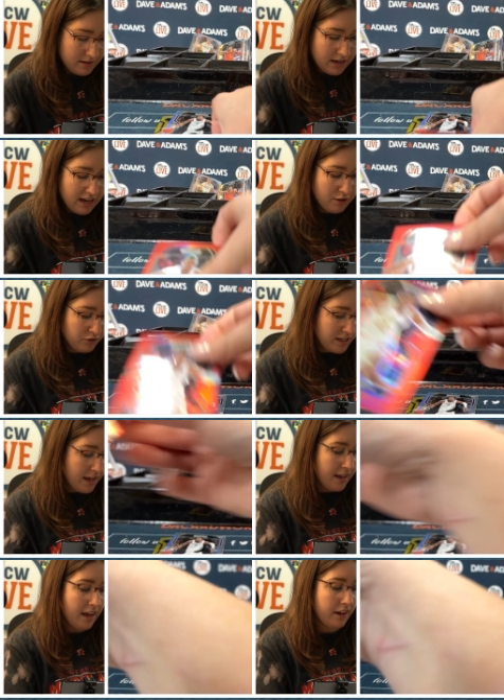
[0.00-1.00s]
I'll
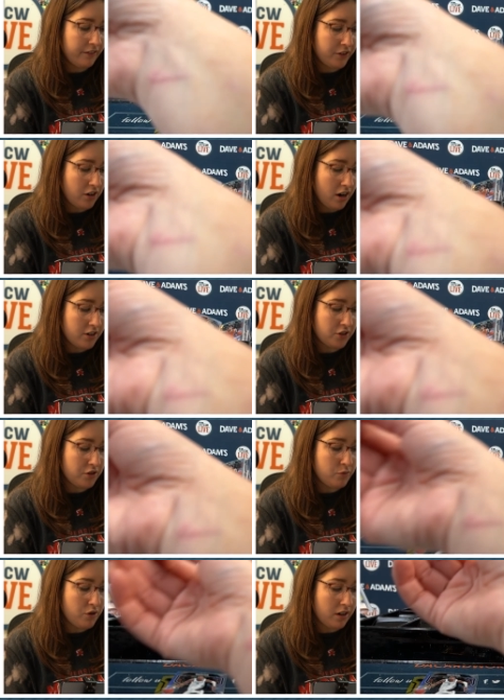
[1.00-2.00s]
take care of your cards. Are
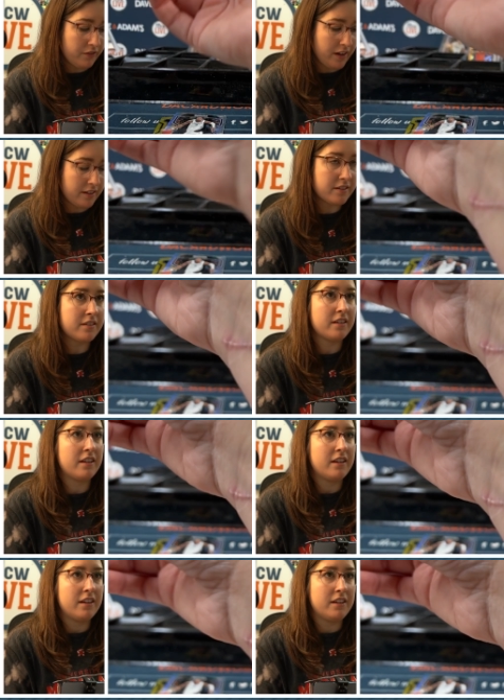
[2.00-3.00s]
you nervous?
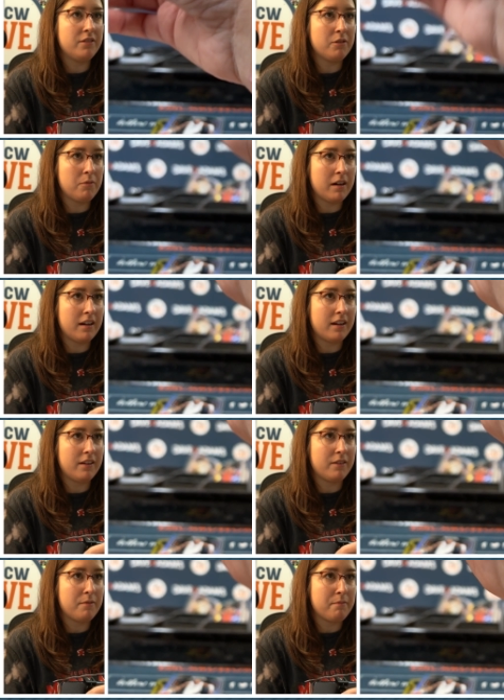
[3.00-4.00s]
You don't want...
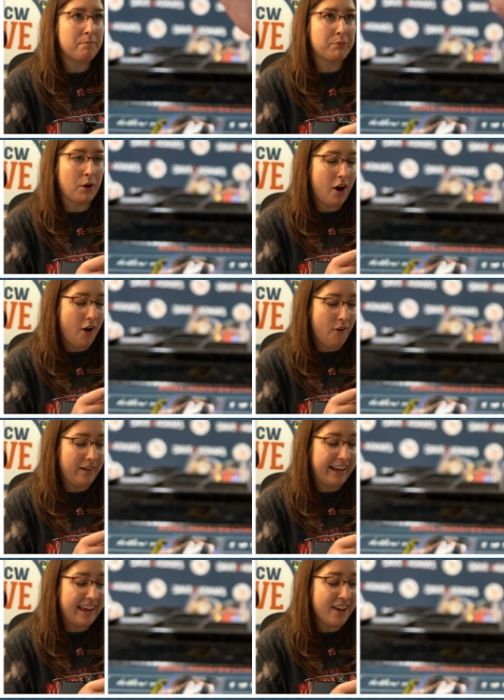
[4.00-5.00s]
Bro,
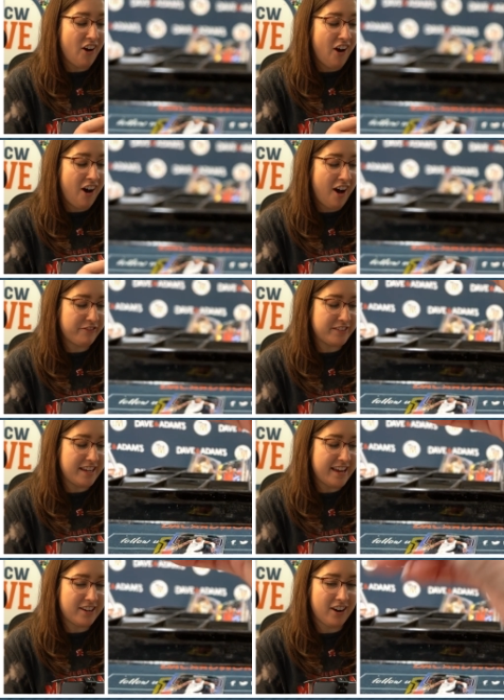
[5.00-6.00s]
get off
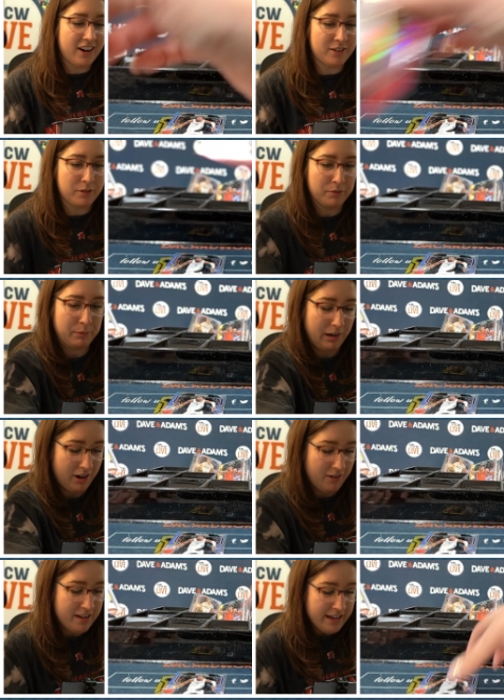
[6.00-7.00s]
DA card world,
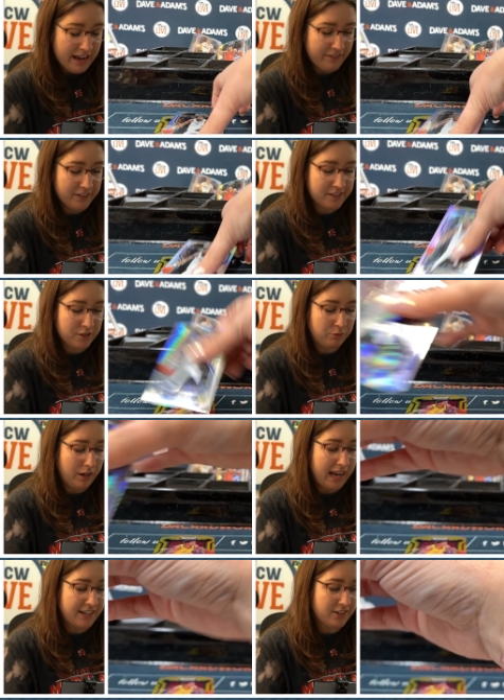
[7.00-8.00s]
bro. If this is
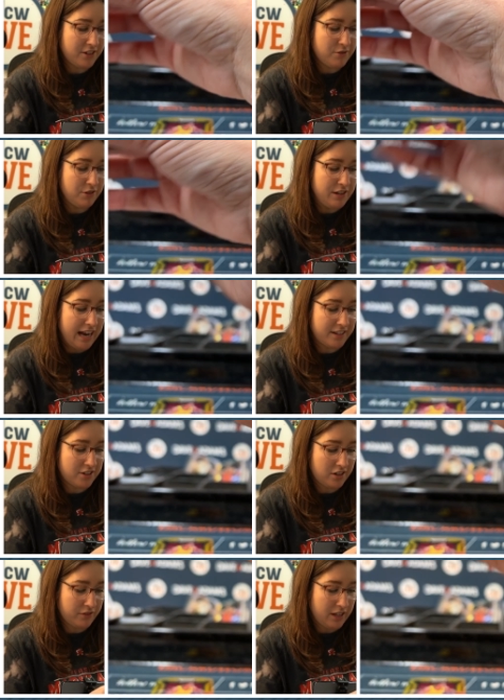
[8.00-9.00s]
Rander, you do not
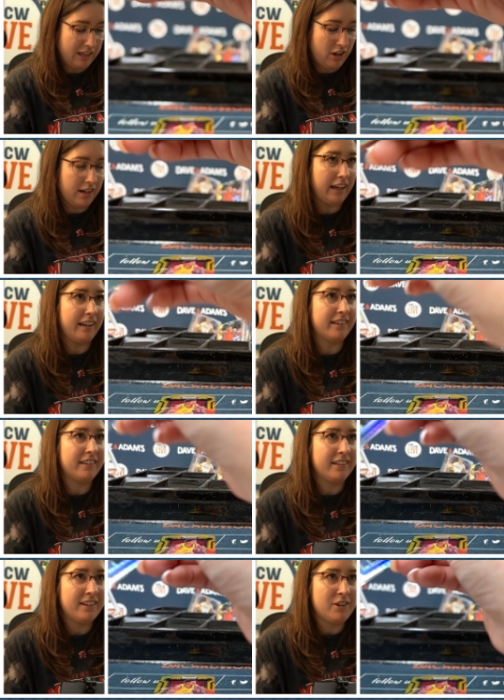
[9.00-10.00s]
deserve that login.
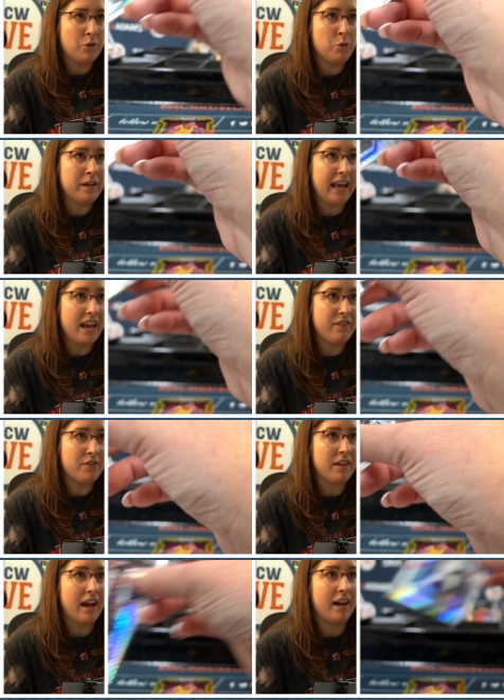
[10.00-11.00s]
Who gave
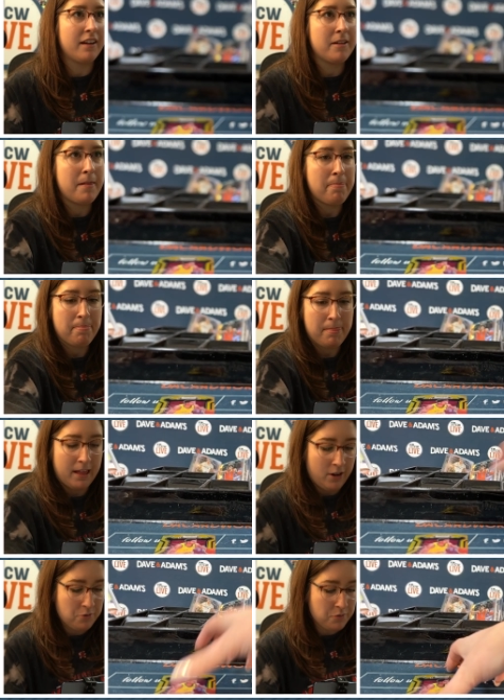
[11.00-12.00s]
you that?
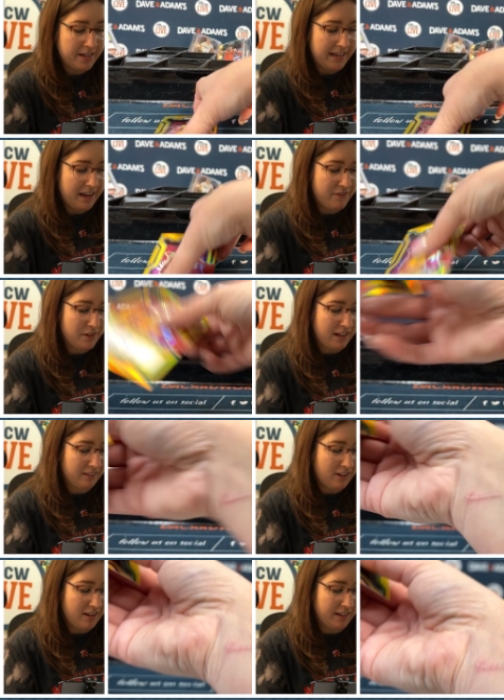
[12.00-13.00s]
Who gave you that
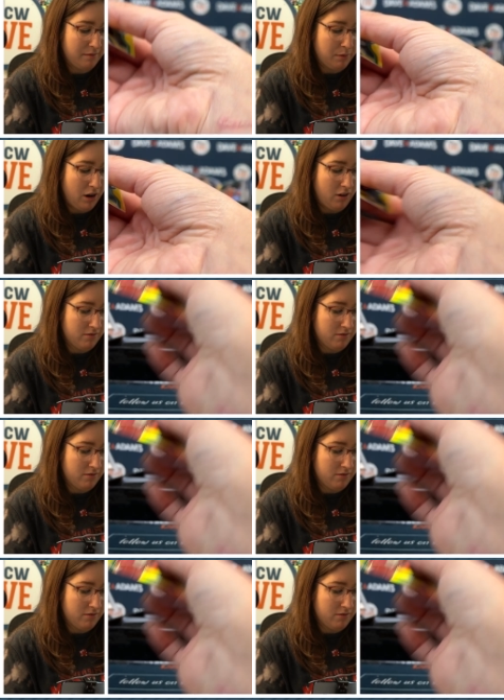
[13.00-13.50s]
login, bro?